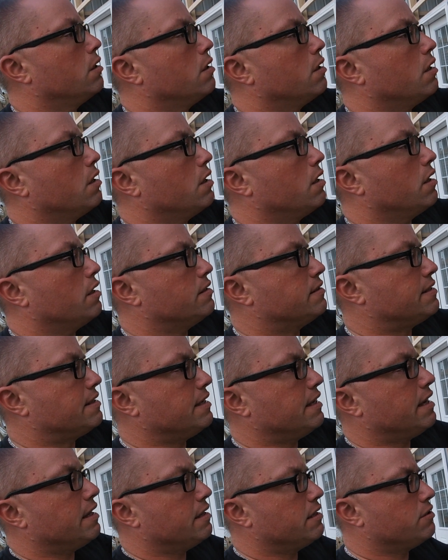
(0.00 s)
and
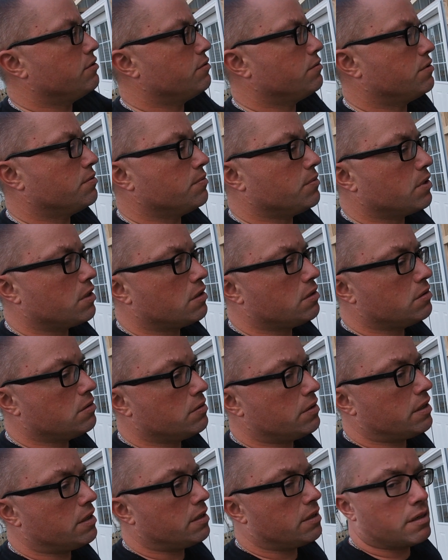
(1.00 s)
see how they do tomorrow,
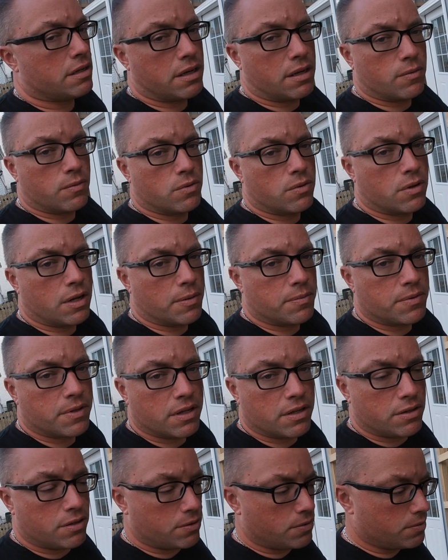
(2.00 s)
and I will
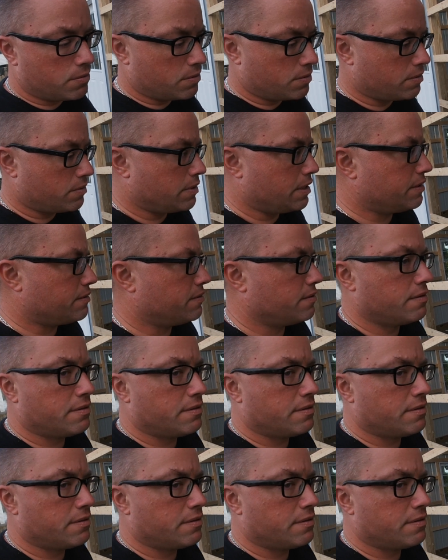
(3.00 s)
update you then.